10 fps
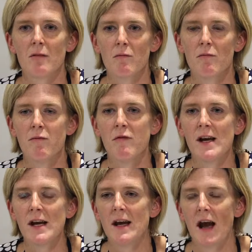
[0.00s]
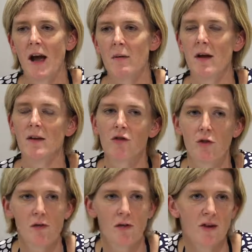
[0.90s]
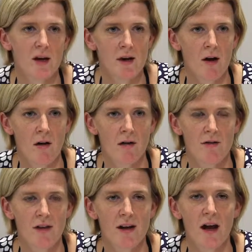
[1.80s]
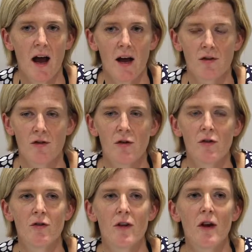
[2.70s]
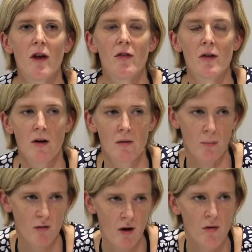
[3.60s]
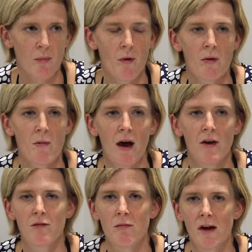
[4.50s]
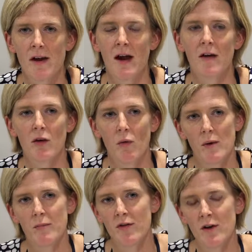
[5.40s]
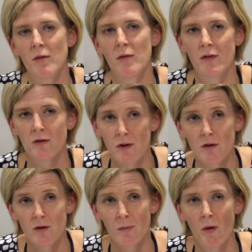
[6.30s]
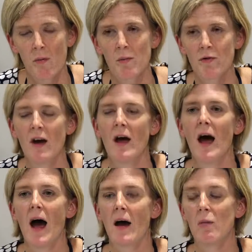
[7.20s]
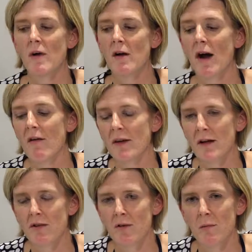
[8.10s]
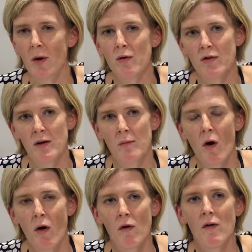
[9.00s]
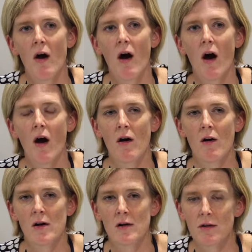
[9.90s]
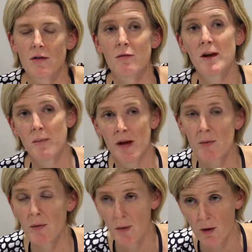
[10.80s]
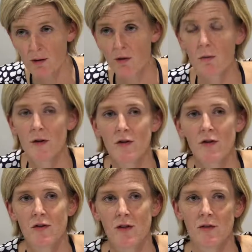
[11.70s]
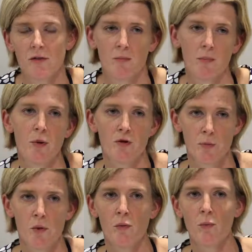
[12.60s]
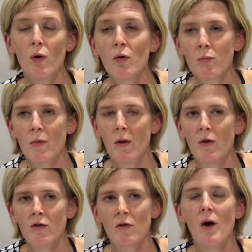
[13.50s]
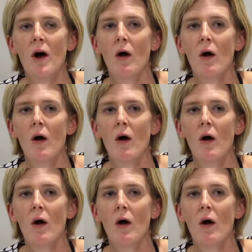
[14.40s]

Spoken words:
ensure that TB R&D answers the current problem and is ready and equipped to deal with the future problems. And we are having a symposium on our 3P proposal, which is this push-pull-pull proposal.